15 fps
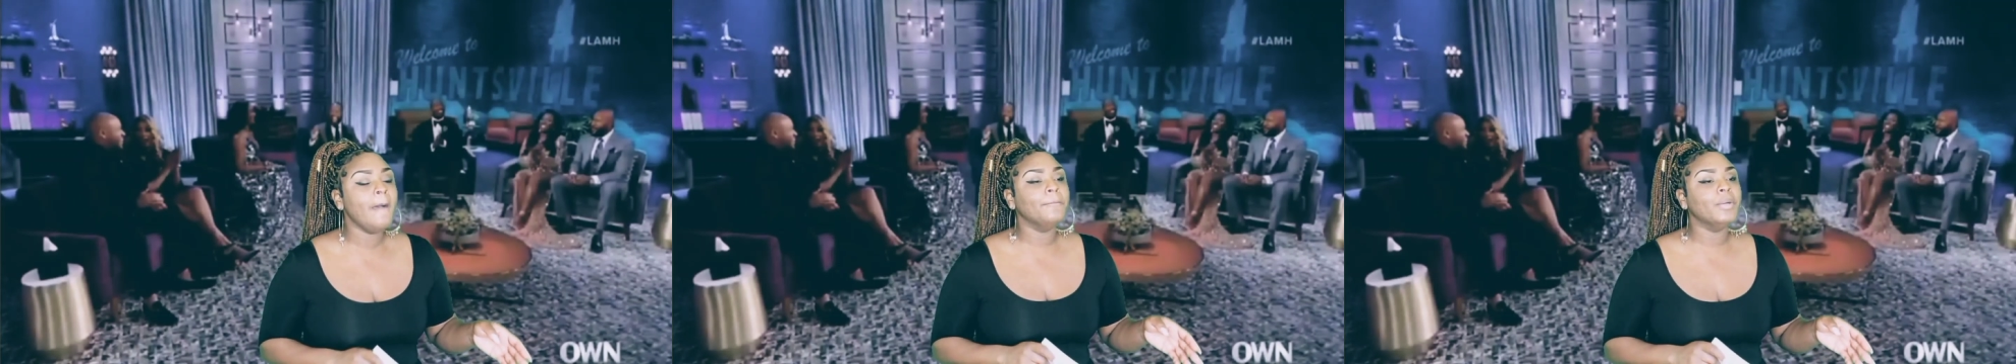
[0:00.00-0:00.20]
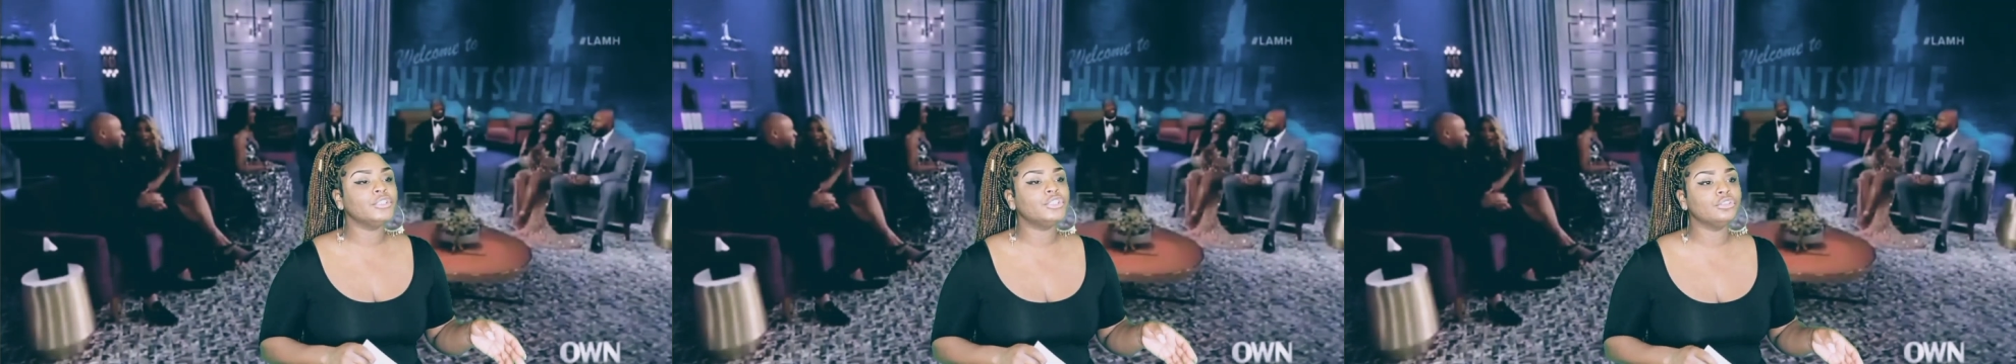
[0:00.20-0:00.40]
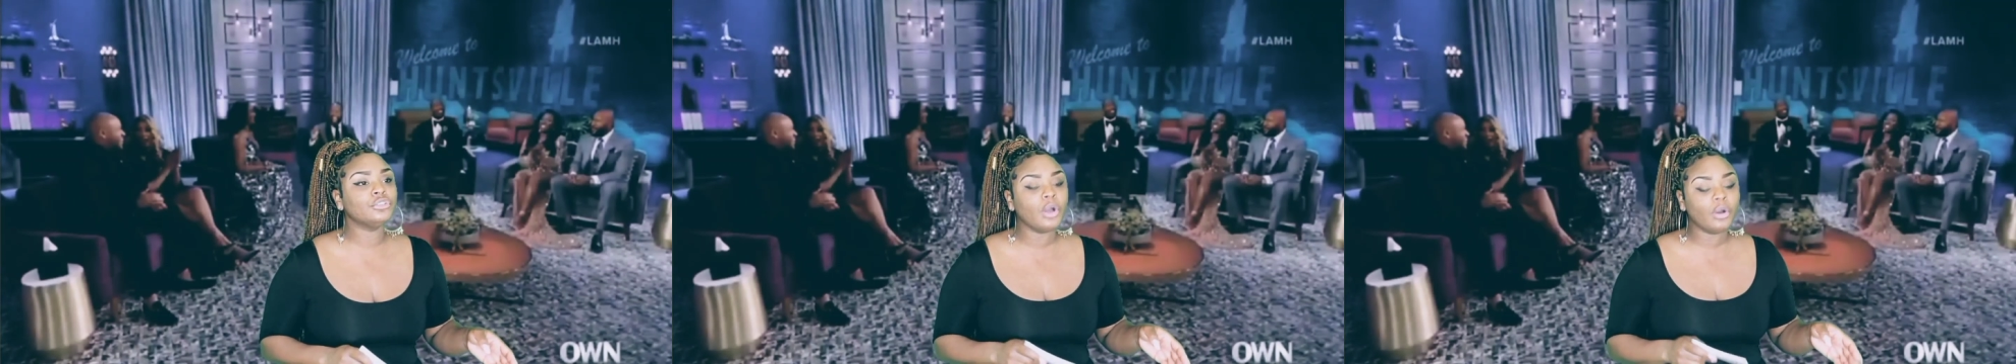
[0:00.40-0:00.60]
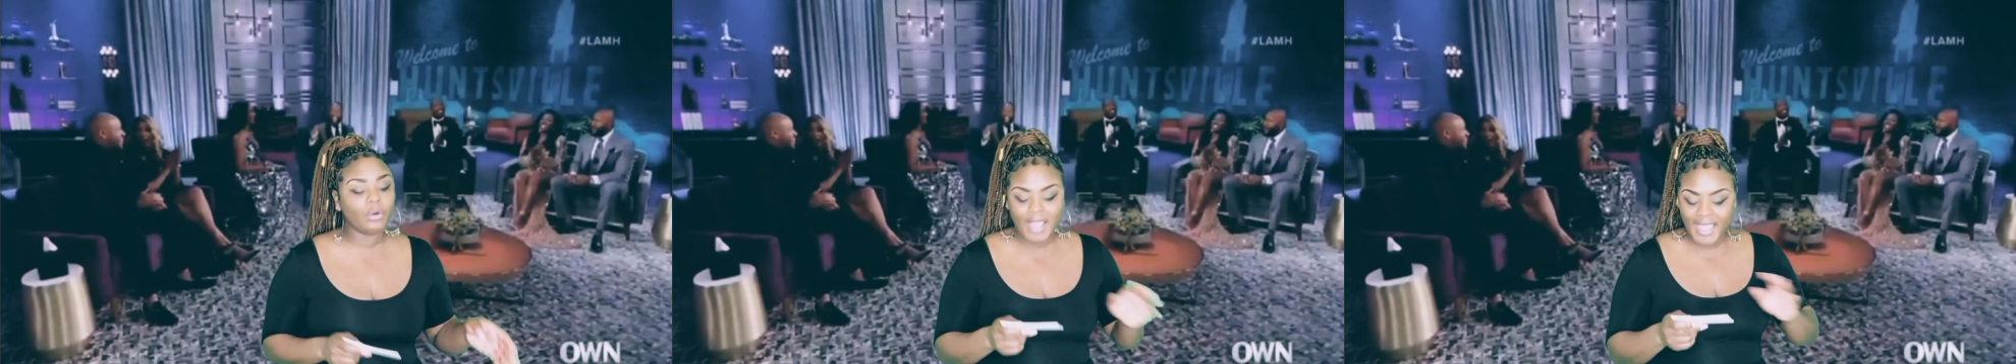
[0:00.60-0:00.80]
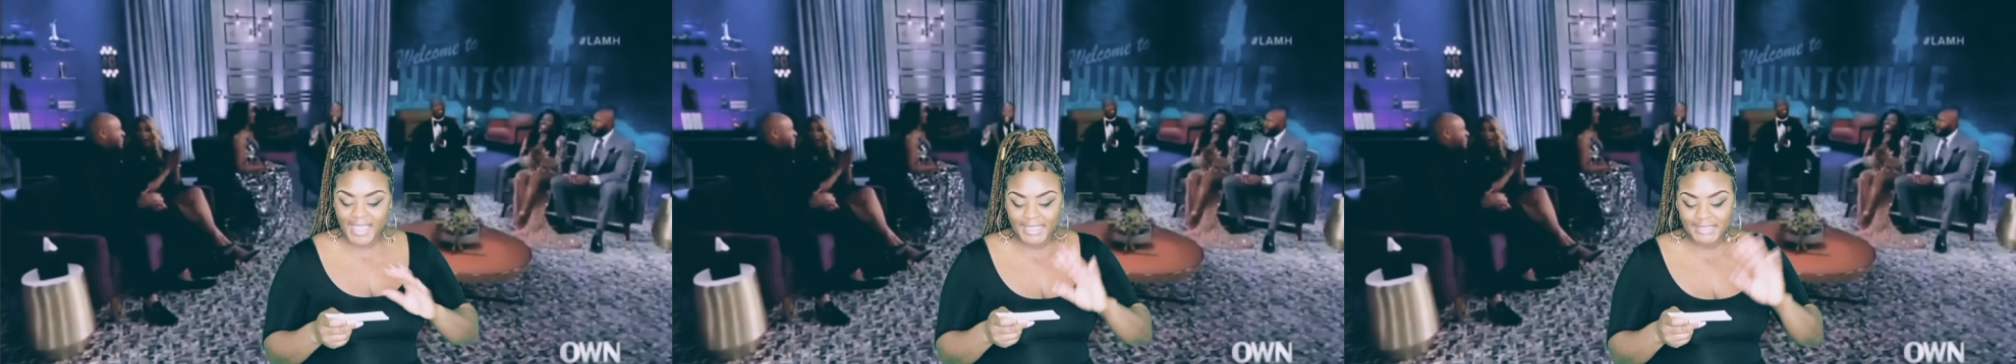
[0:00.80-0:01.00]
But you
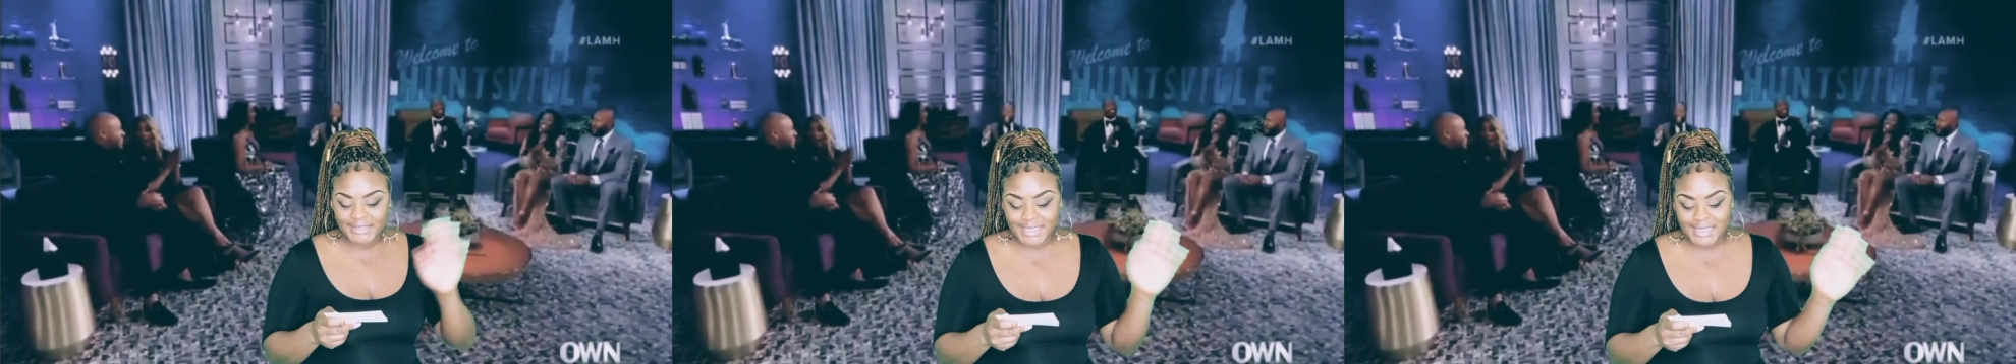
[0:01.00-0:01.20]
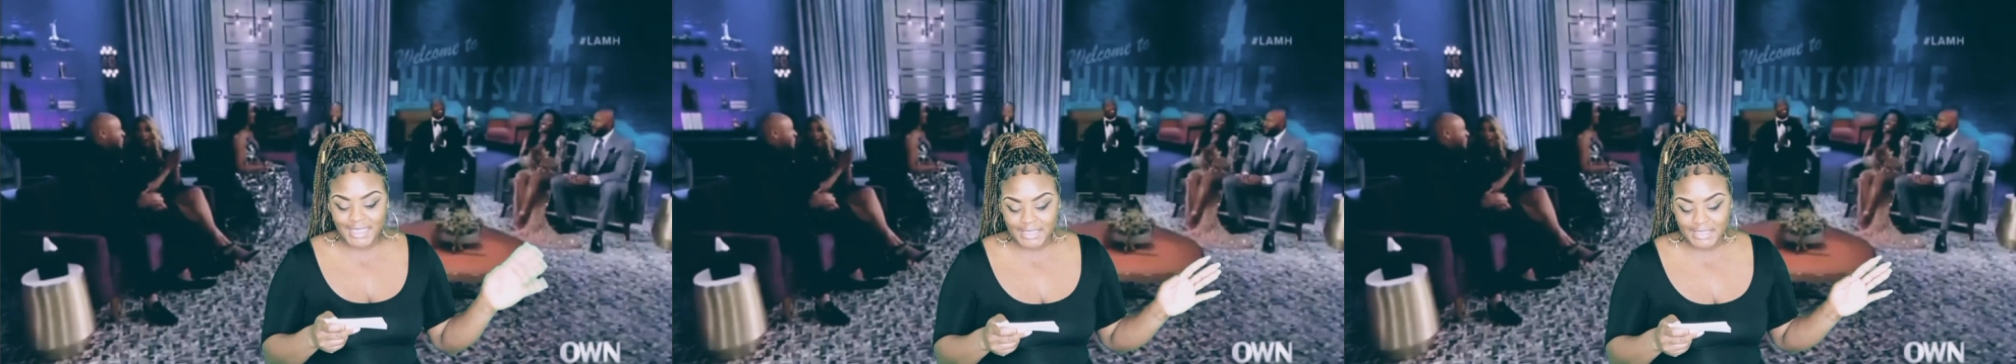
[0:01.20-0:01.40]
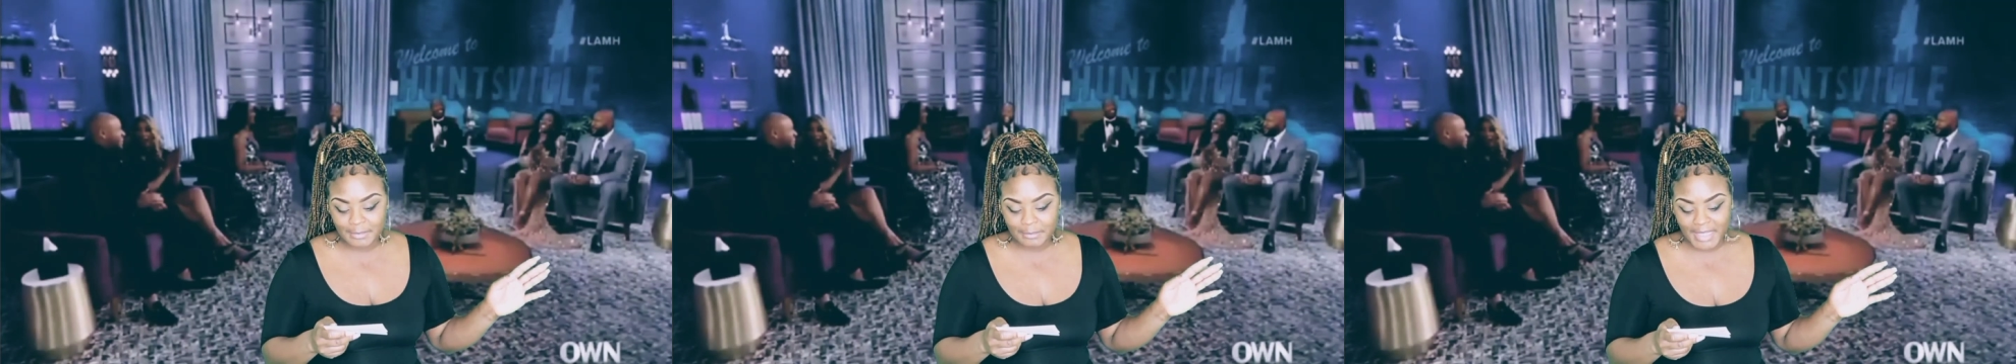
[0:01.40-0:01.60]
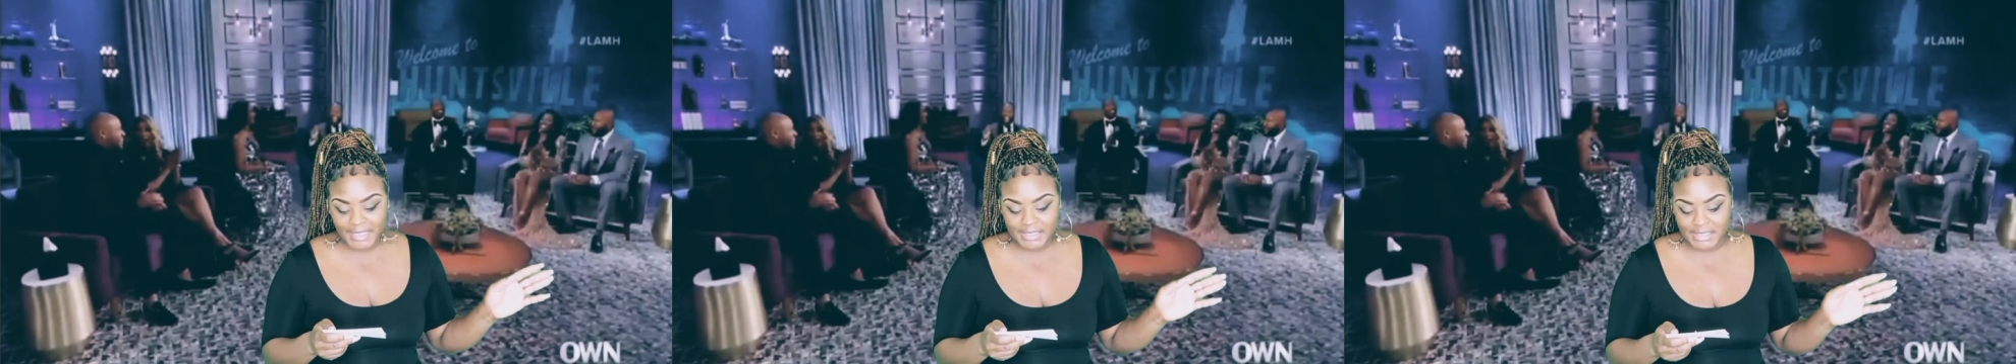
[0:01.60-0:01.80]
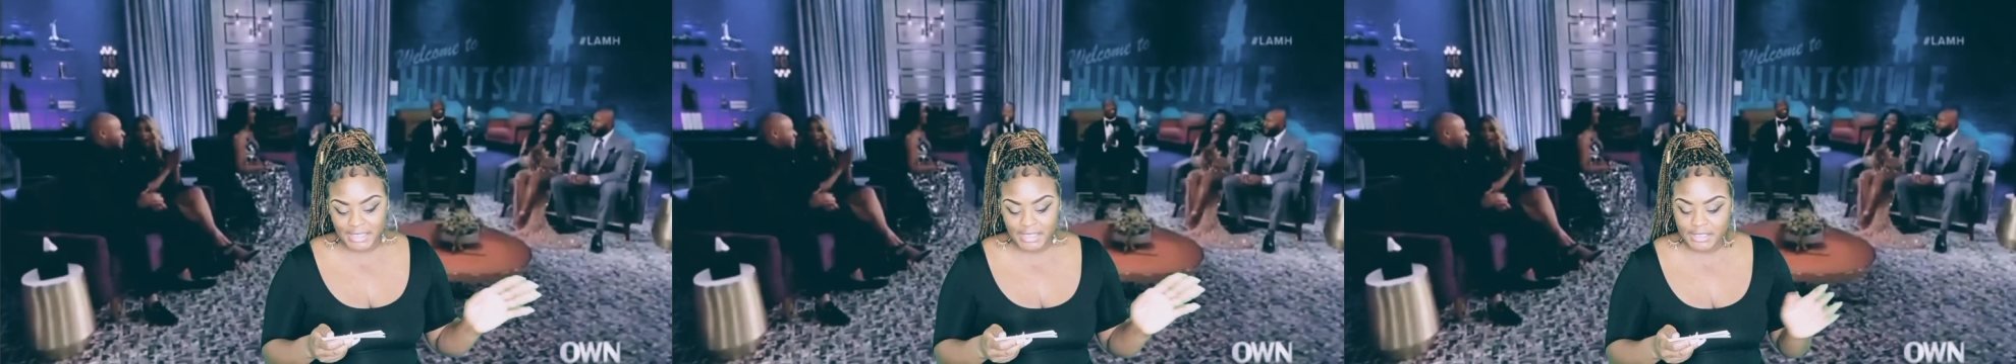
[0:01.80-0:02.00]
know, it just doesn't
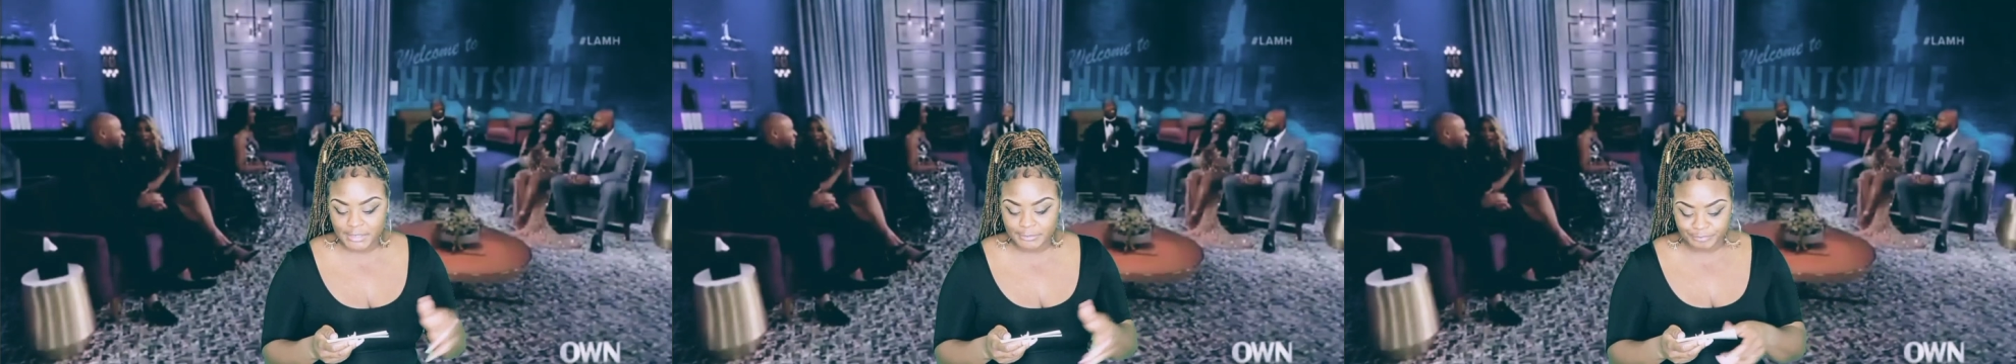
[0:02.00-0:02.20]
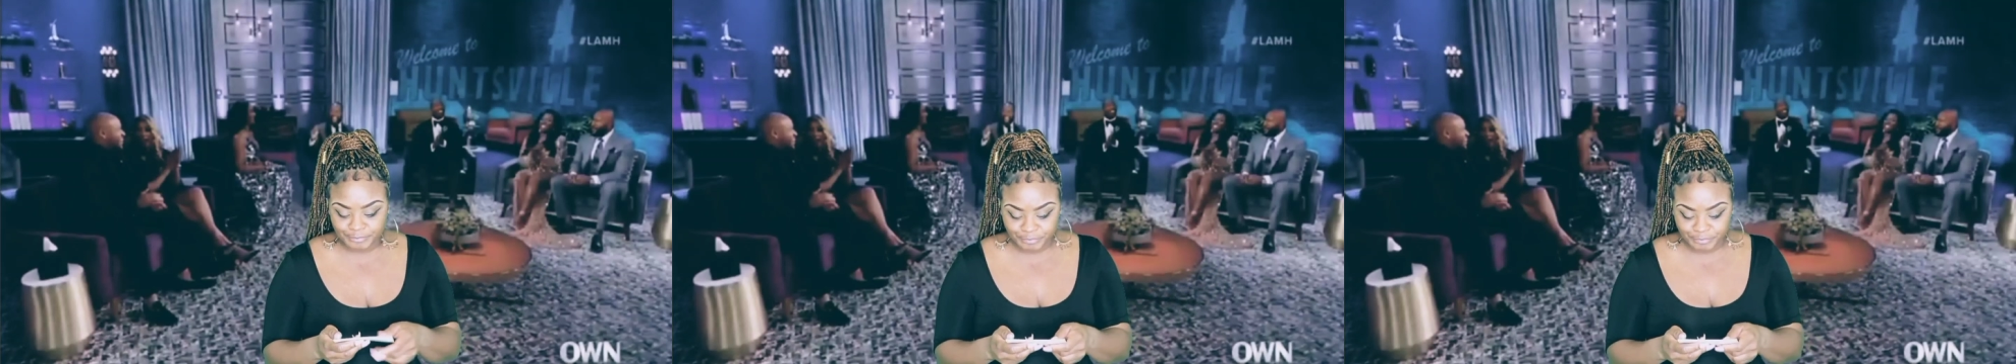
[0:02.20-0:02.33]
make sense.